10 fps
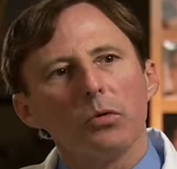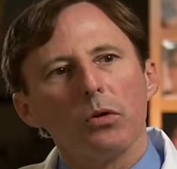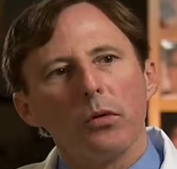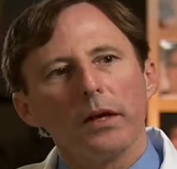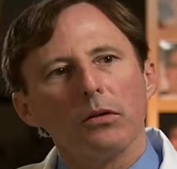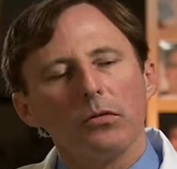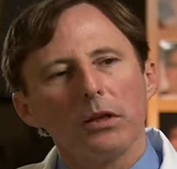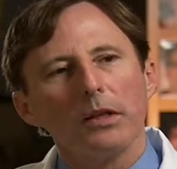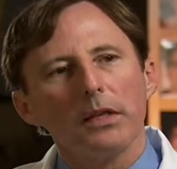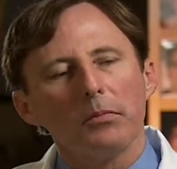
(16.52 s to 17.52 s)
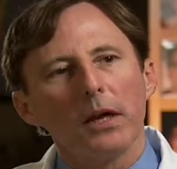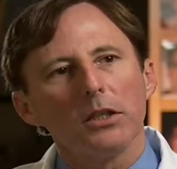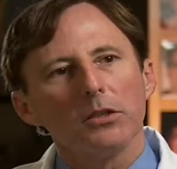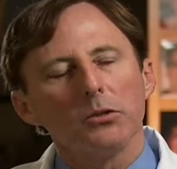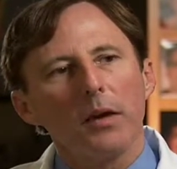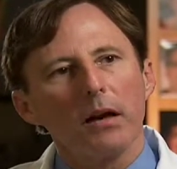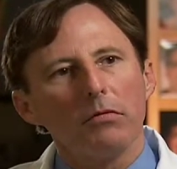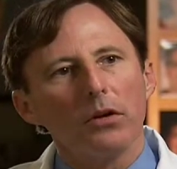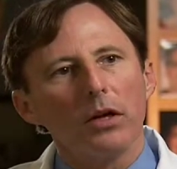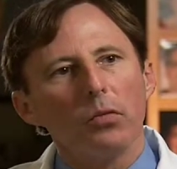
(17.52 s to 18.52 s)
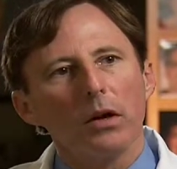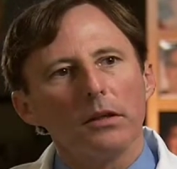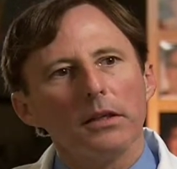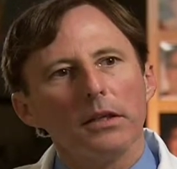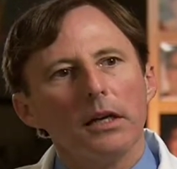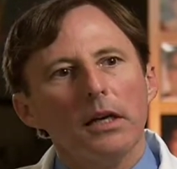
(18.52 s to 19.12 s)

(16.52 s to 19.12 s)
where we can really get patients back very quickly